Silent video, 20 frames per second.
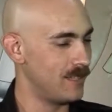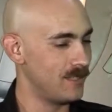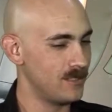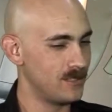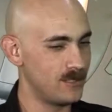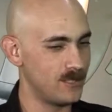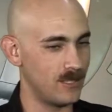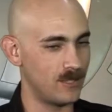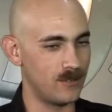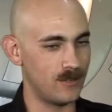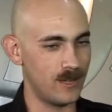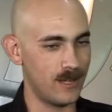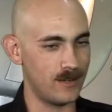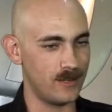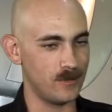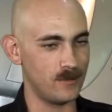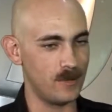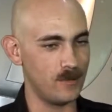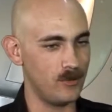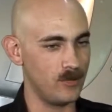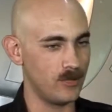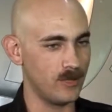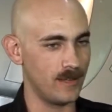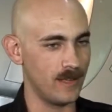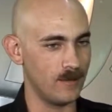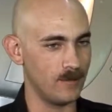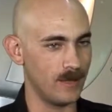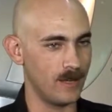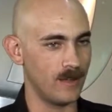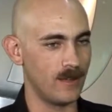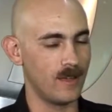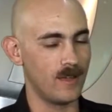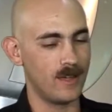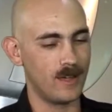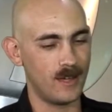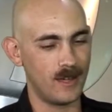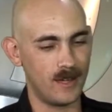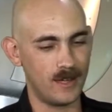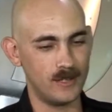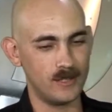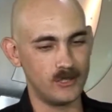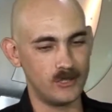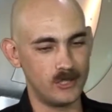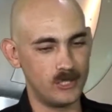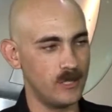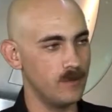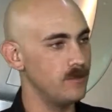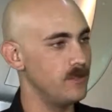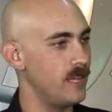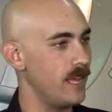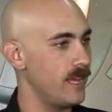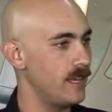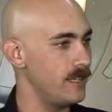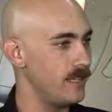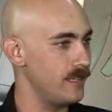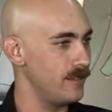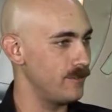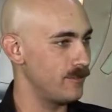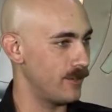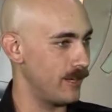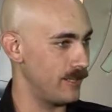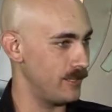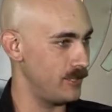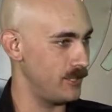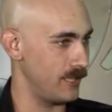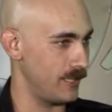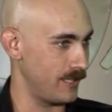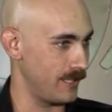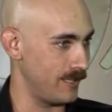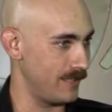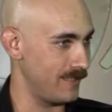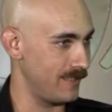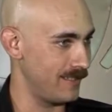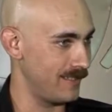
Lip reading: So I don't know, maybe you can let me. Jim Dandy Fried Chicken.